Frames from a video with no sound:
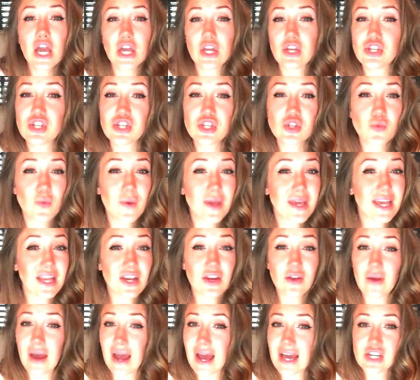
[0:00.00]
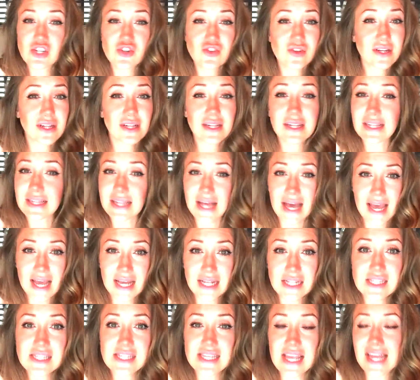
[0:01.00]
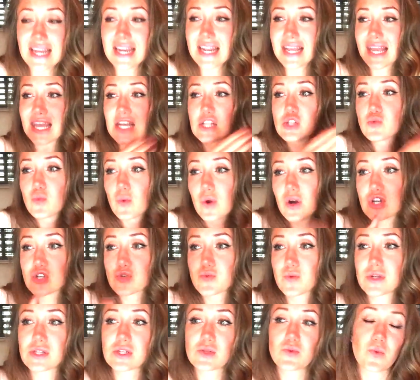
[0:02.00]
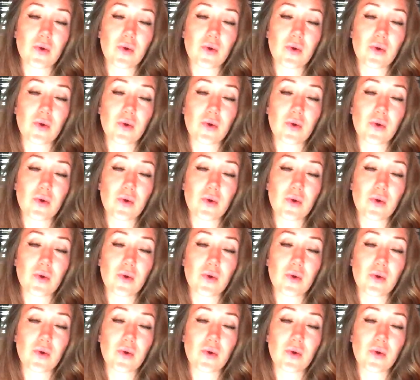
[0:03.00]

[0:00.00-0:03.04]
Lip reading: you just weaken your adrenal glands and it gets worse.